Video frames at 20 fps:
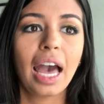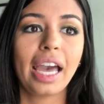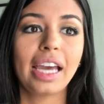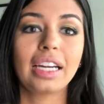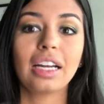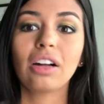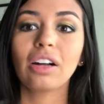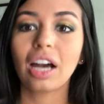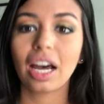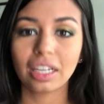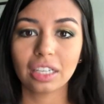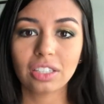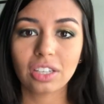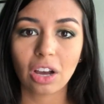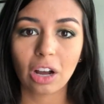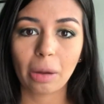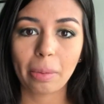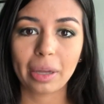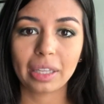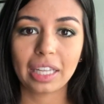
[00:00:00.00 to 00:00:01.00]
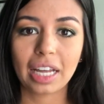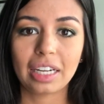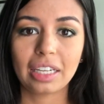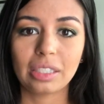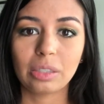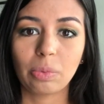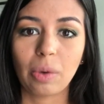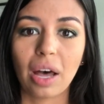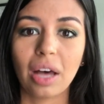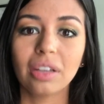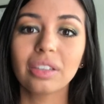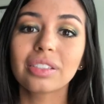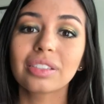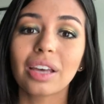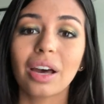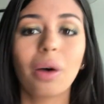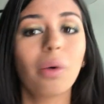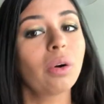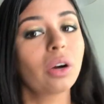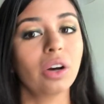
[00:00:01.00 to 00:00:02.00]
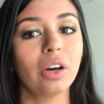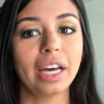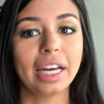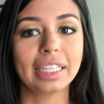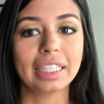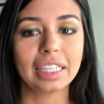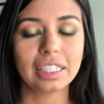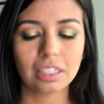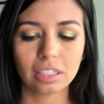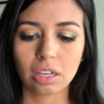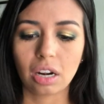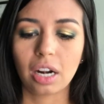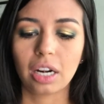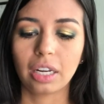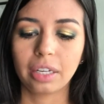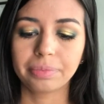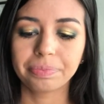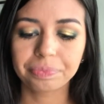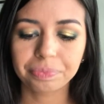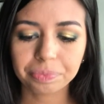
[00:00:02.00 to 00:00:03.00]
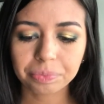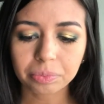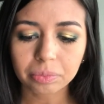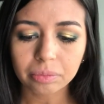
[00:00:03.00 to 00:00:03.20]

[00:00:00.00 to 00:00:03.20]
and I'll kind of talk about that as well. So we'll go ahead and get started.